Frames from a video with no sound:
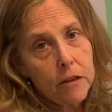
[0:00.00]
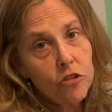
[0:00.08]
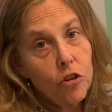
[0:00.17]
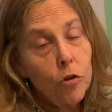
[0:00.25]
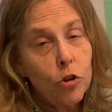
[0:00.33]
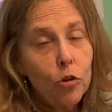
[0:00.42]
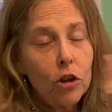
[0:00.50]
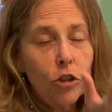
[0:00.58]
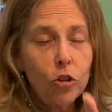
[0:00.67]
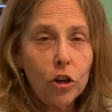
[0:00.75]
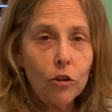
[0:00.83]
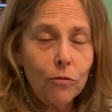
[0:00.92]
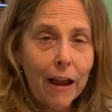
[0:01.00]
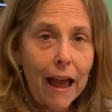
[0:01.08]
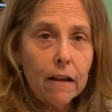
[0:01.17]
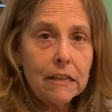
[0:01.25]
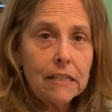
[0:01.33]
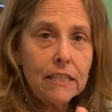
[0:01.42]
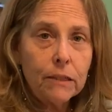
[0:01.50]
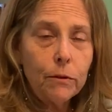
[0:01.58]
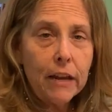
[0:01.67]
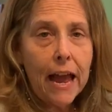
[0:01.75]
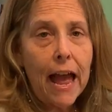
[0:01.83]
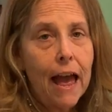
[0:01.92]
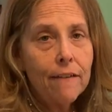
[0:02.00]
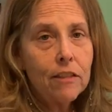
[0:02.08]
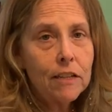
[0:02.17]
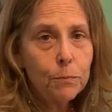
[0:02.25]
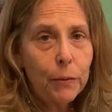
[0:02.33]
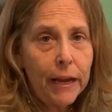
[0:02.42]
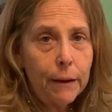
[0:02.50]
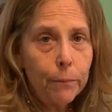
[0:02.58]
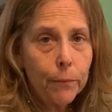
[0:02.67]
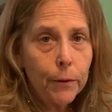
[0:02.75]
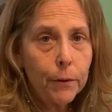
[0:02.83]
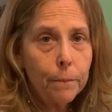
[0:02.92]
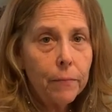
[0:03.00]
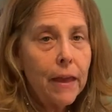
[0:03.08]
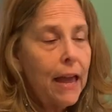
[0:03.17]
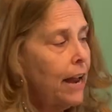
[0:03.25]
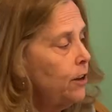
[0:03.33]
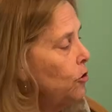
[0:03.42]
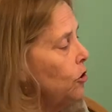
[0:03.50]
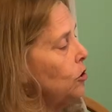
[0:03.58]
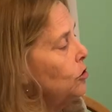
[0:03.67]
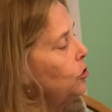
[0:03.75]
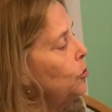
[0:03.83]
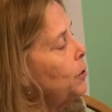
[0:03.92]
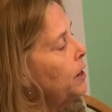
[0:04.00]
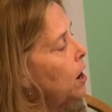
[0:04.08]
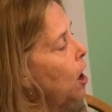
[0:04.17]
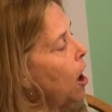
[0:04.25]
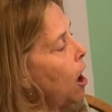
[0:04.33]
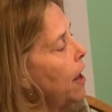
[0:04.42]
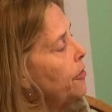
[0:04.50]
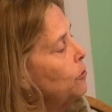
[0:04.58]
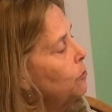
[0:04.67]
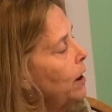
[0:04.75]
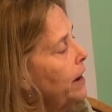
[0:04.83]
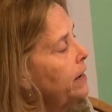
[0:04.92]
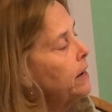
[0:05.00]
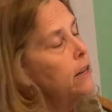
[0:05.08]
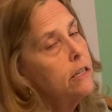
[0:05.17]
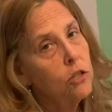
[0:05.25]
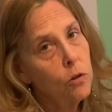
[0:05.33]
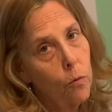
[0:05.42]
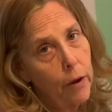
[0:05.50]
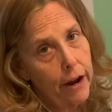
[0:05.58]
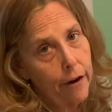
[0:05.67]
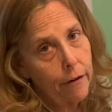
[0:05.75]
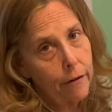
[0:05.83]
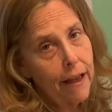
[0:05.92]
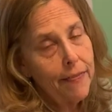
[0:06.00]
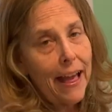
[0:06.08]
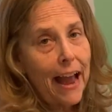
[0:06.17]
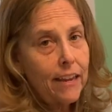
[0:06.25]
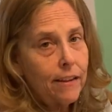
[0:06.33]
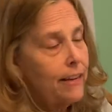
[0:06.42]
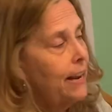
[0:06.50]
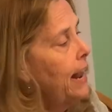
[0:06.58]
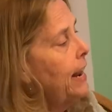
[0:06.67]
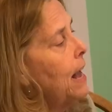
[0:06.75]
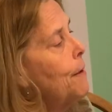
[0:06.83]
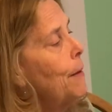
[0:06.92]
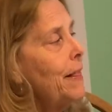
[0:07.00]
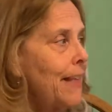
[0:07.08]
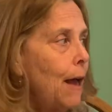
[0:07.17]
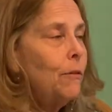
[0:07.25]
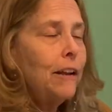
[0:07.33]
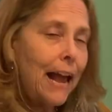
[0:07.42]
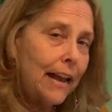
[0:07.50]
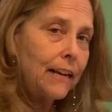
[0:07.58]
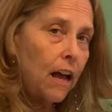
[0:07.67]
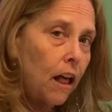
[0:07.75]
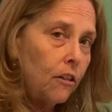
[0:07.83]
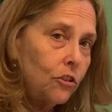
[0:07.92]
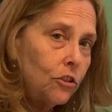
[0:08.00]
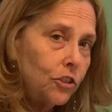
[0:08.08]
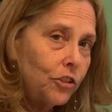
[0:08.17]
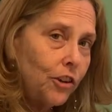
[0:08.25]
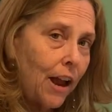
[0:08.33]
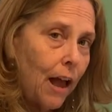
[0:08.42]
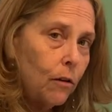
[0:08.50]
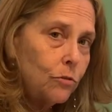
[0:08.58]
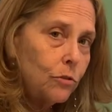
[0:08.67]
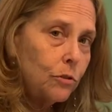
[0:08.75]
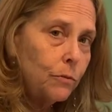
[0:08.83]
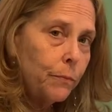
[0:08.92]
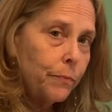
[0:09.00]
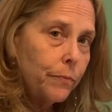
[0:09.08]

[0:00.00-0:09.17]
So you can look around and see what you have that's paper and you can glue it on the right square and that you can hang up and that would add color to your house.